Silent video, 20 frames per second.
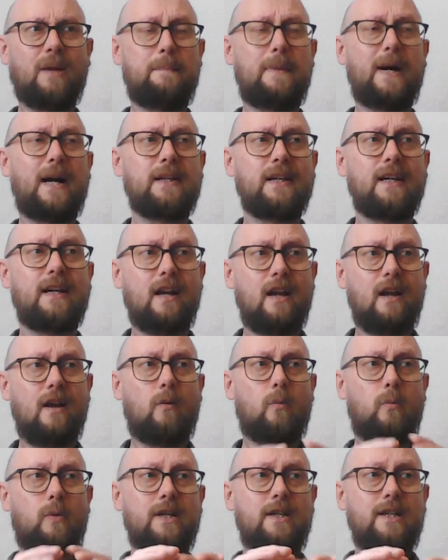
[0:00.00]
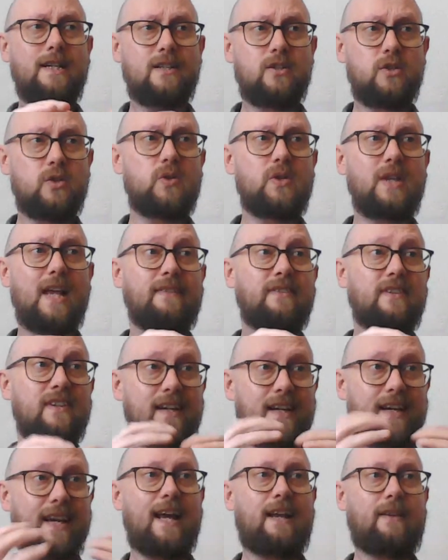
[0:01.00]
But we need to do that
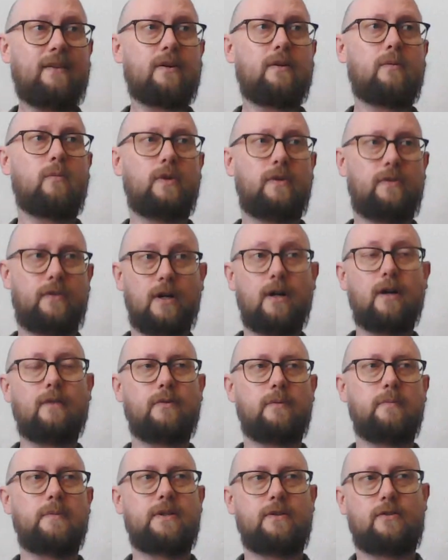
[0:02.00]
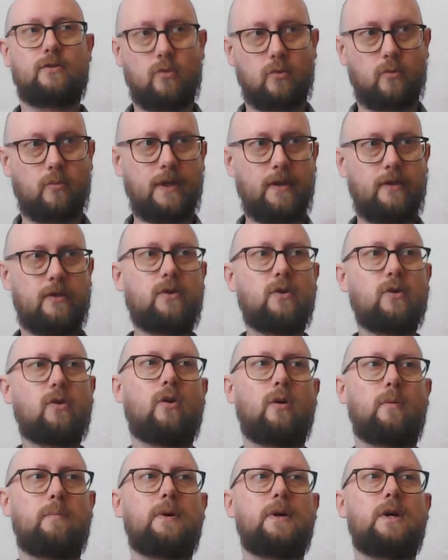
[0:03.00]
together with the governments or with
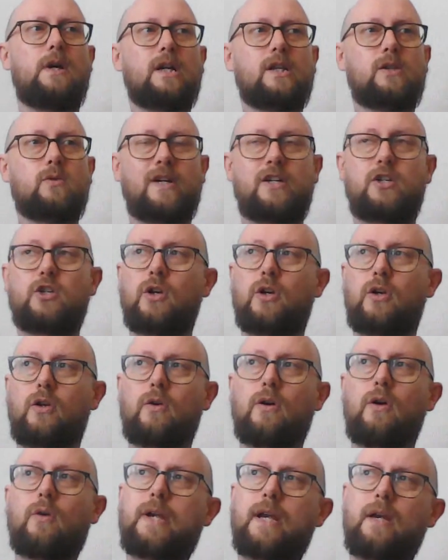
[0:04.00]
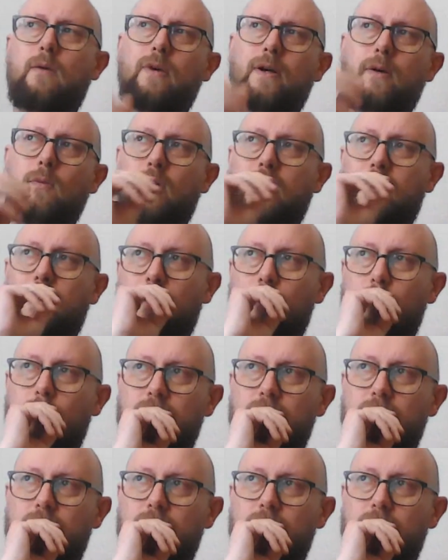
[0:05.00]
Europe to actually look, okay, where can